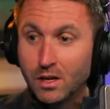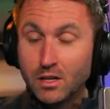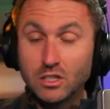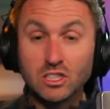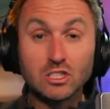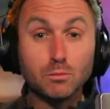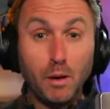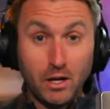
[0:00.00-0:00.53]

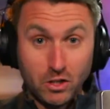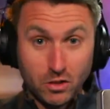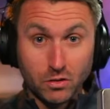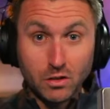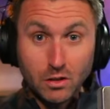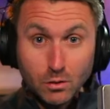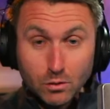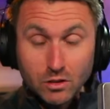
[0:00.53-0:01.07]
special
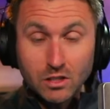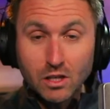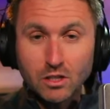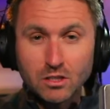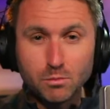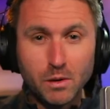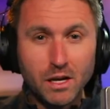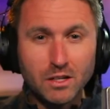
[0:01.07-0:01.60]
use
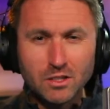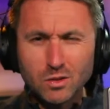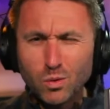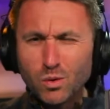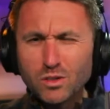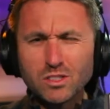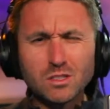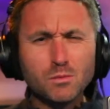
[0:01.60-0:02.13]
airspace,
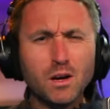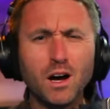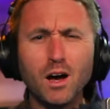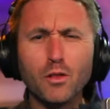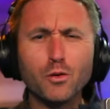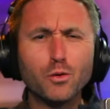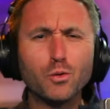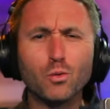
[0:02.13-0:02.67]
or some
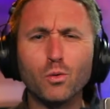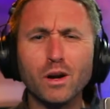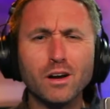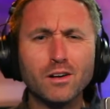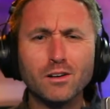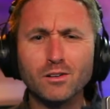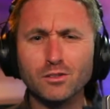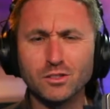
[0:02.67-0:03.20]
other
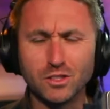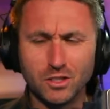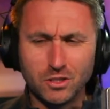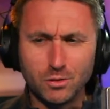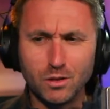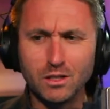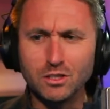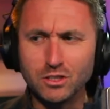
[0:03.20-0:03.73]
rare
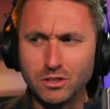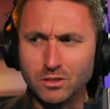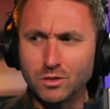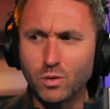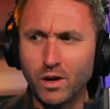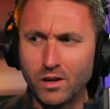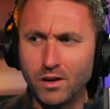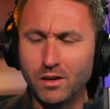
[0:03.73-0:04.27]
situations.
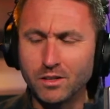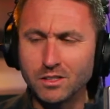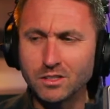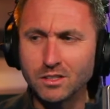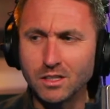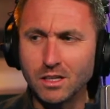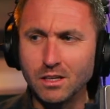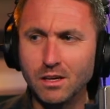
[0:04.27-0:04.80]
Quite
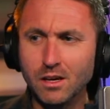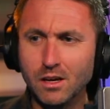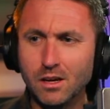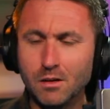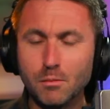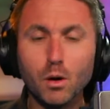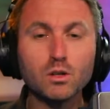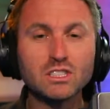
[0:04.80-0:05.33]
honestly,
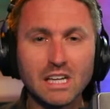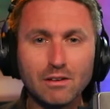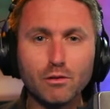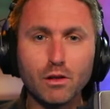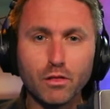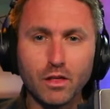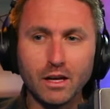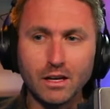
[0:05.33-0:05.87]
most
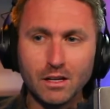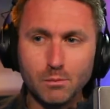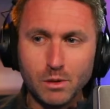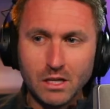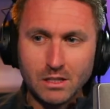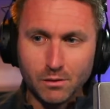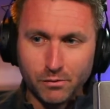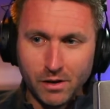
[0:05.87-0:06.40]
everything can
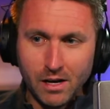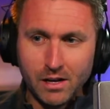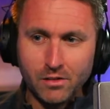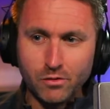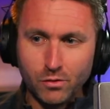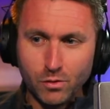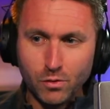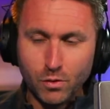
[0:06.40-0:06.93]
be
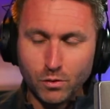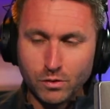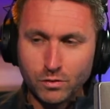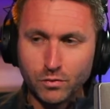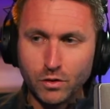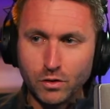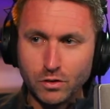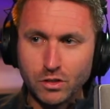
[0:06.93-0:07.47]
defined through those
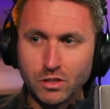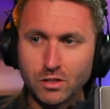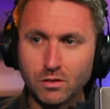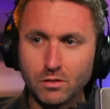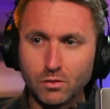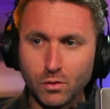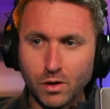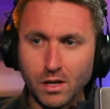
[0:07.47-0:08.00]
first
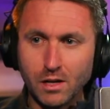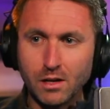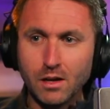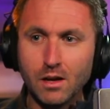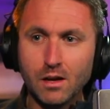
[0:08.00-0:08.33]
3.